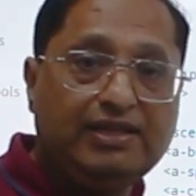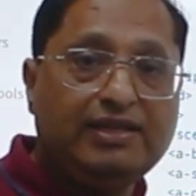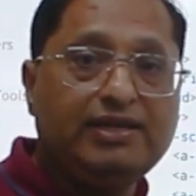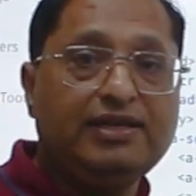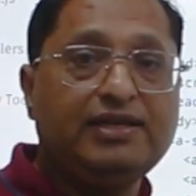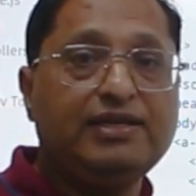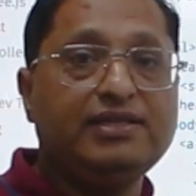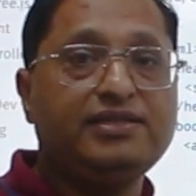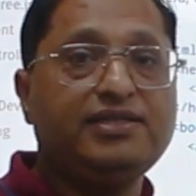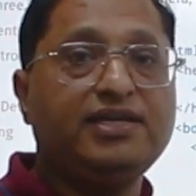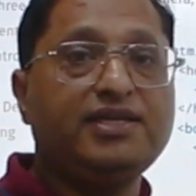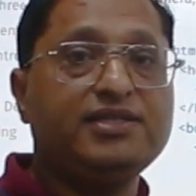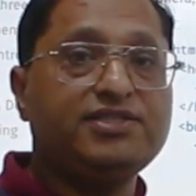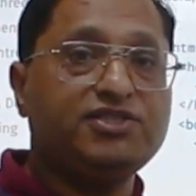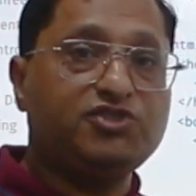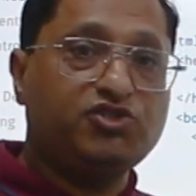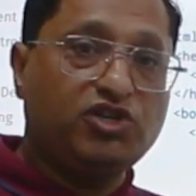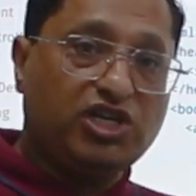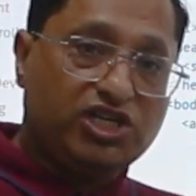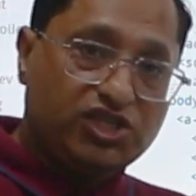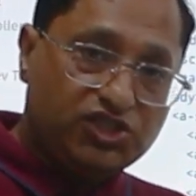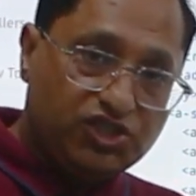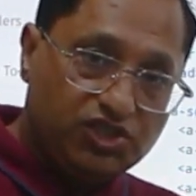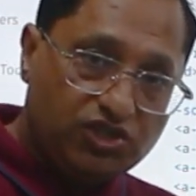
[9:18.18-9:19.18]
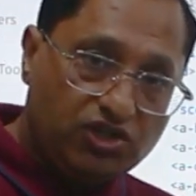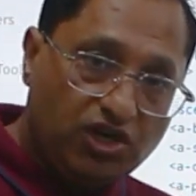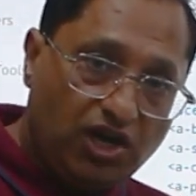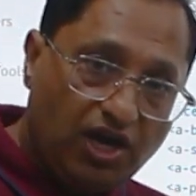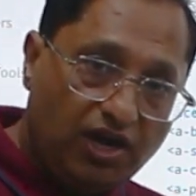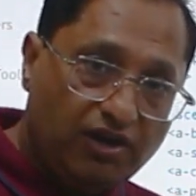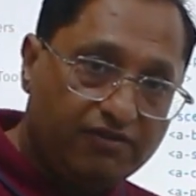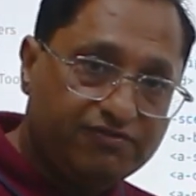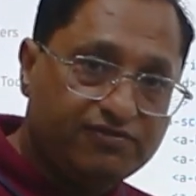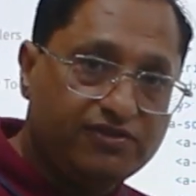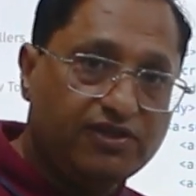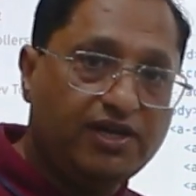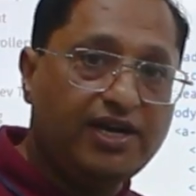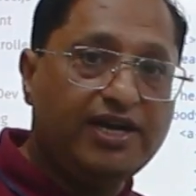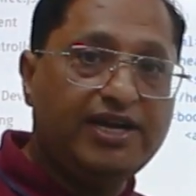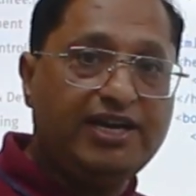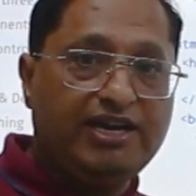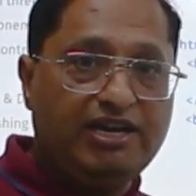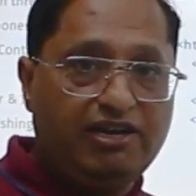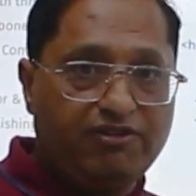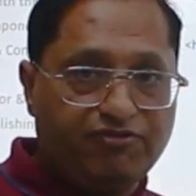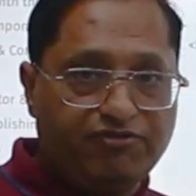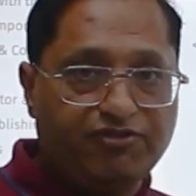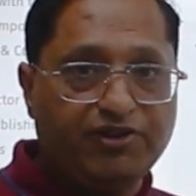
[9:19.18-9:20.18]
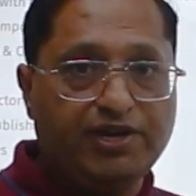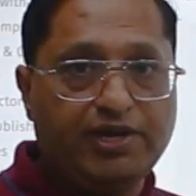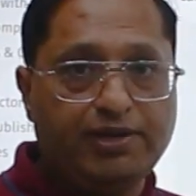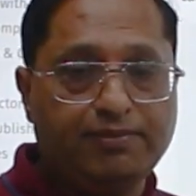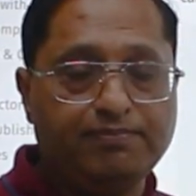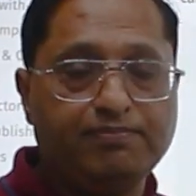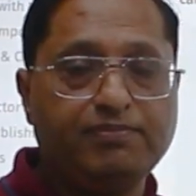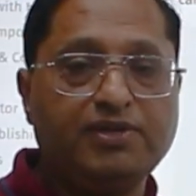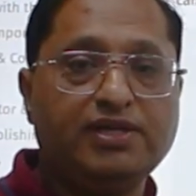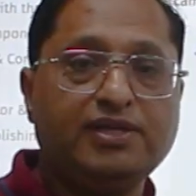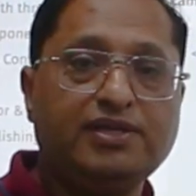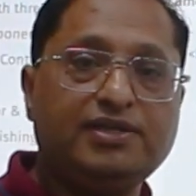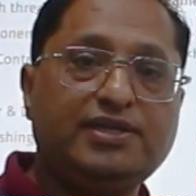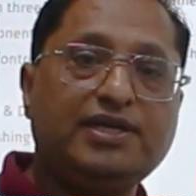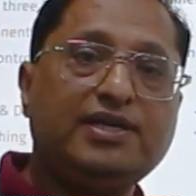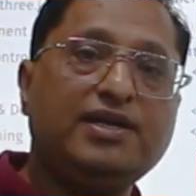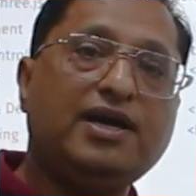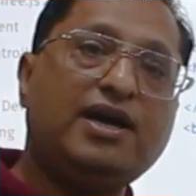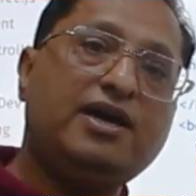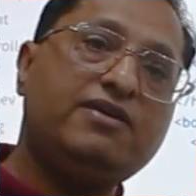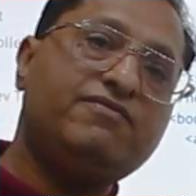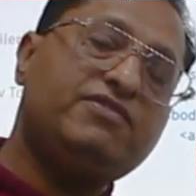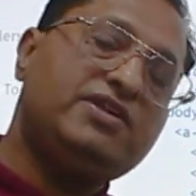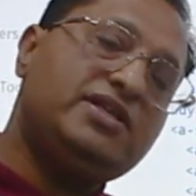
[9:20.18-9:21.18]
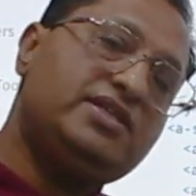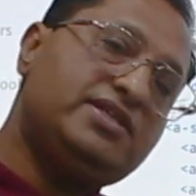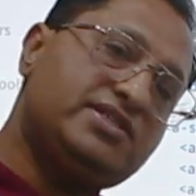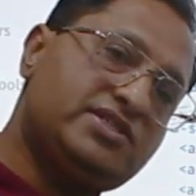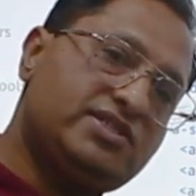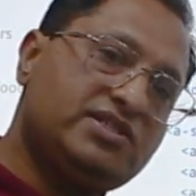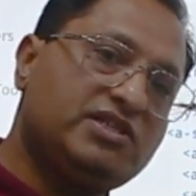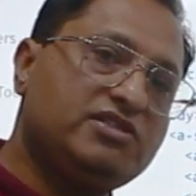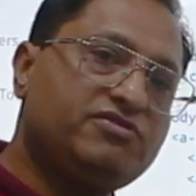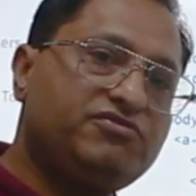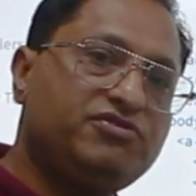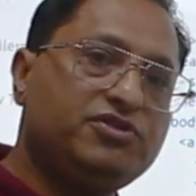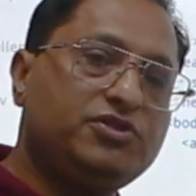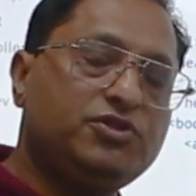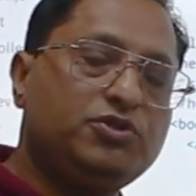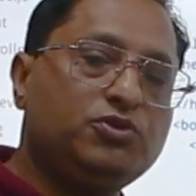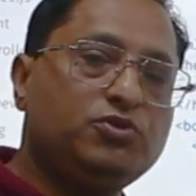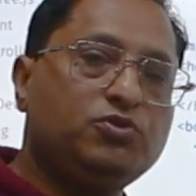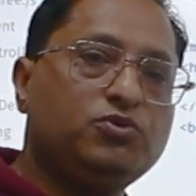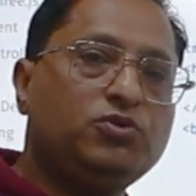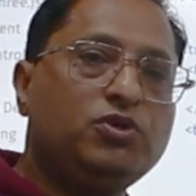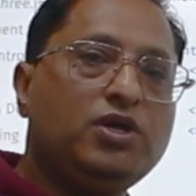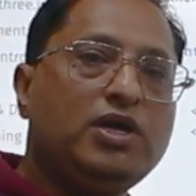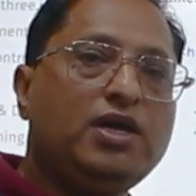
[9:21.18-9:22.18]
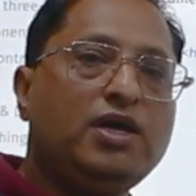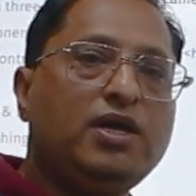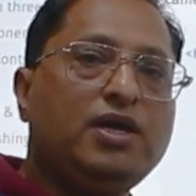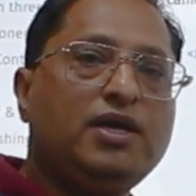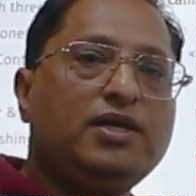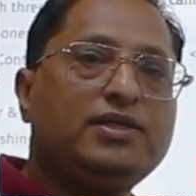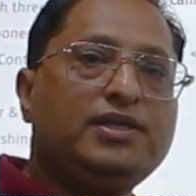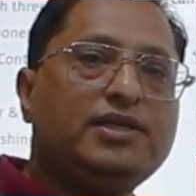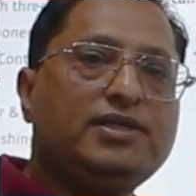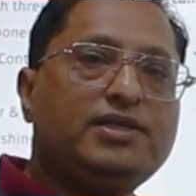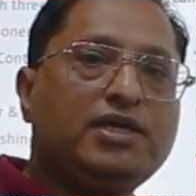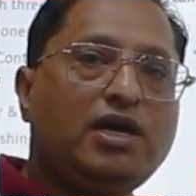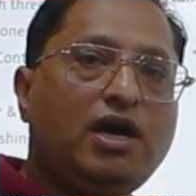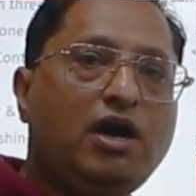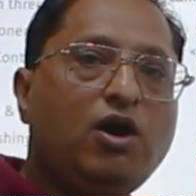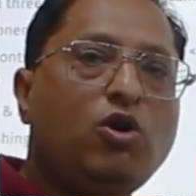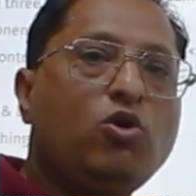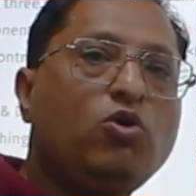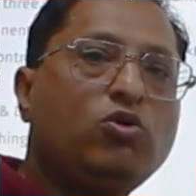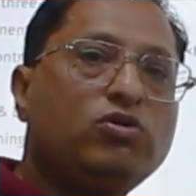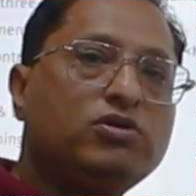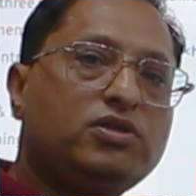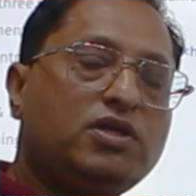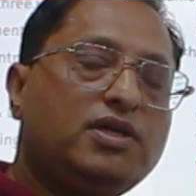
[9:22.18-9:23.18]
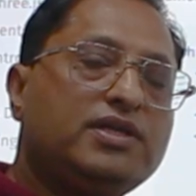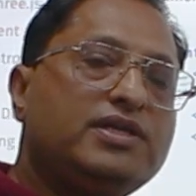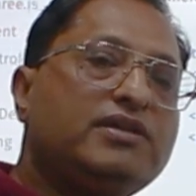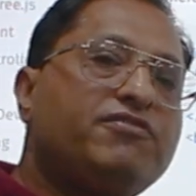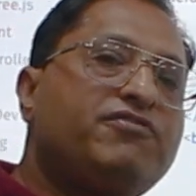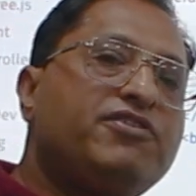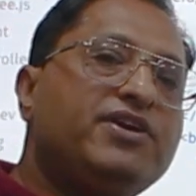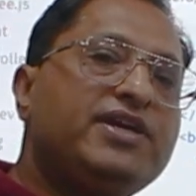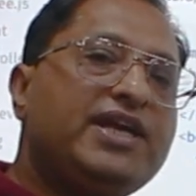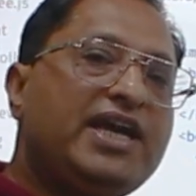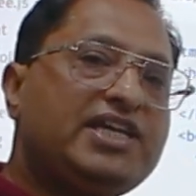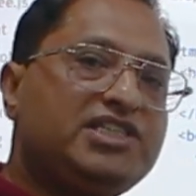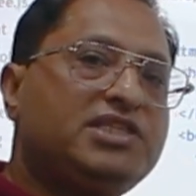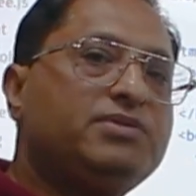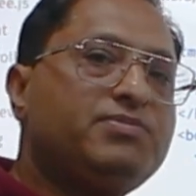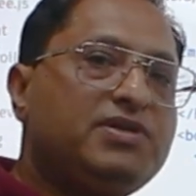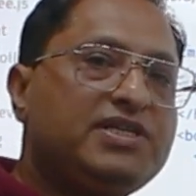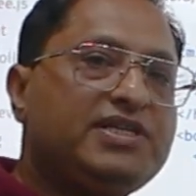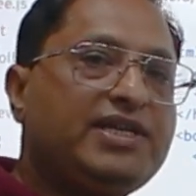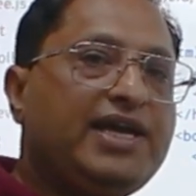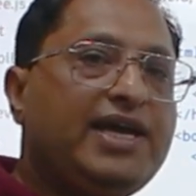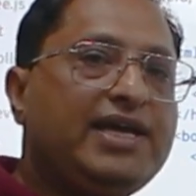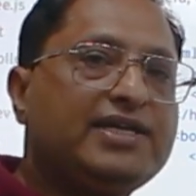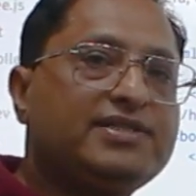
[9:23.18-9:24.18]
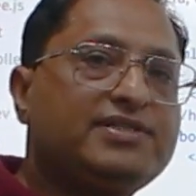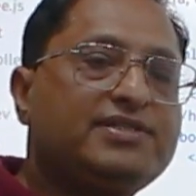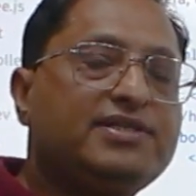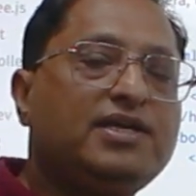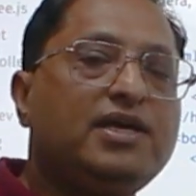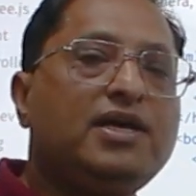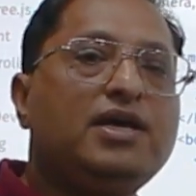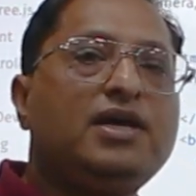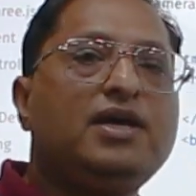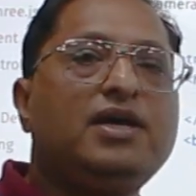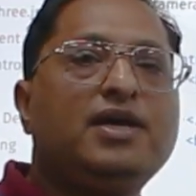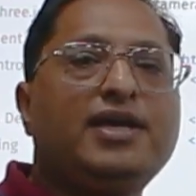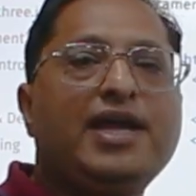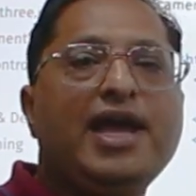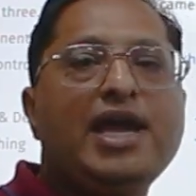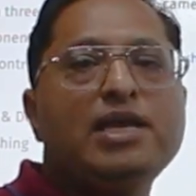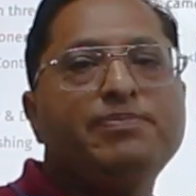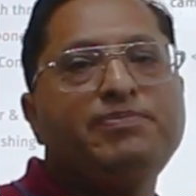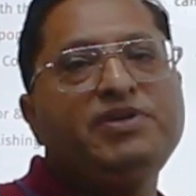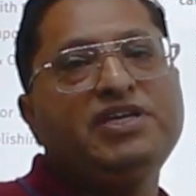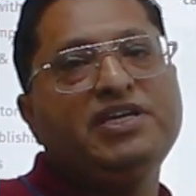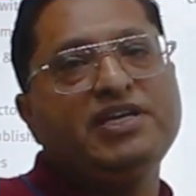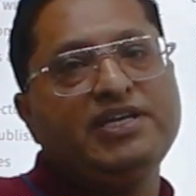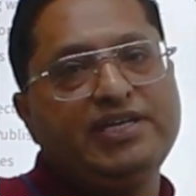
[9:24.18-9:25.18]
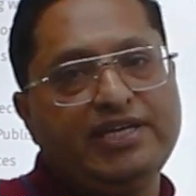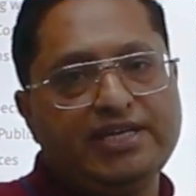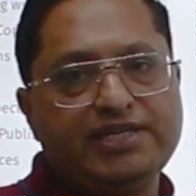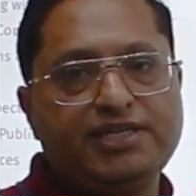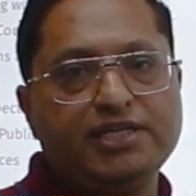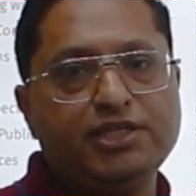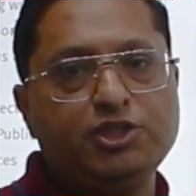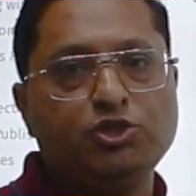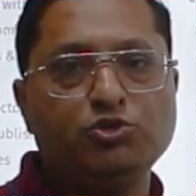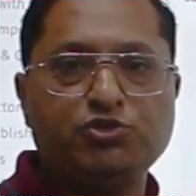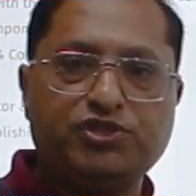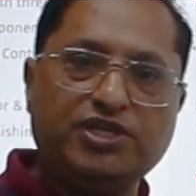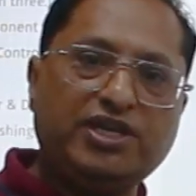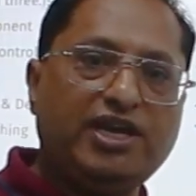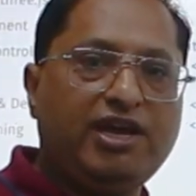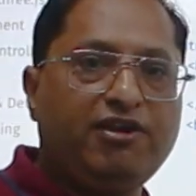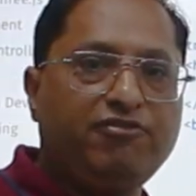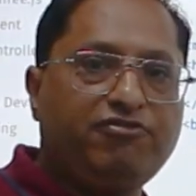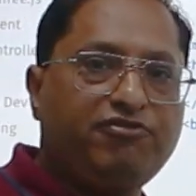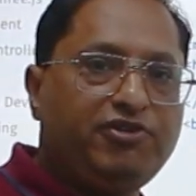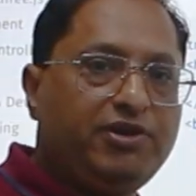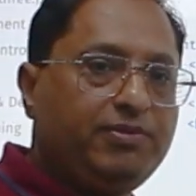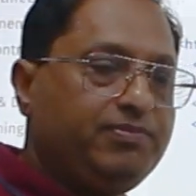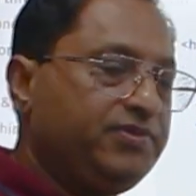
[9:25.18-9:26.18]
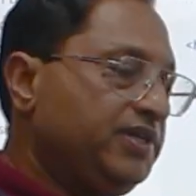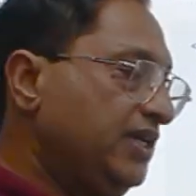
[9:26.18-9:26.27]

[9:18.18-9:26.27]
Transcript: the structure of the A-frame, then I will discuss with you that how the different HTML tags can be created using A-frame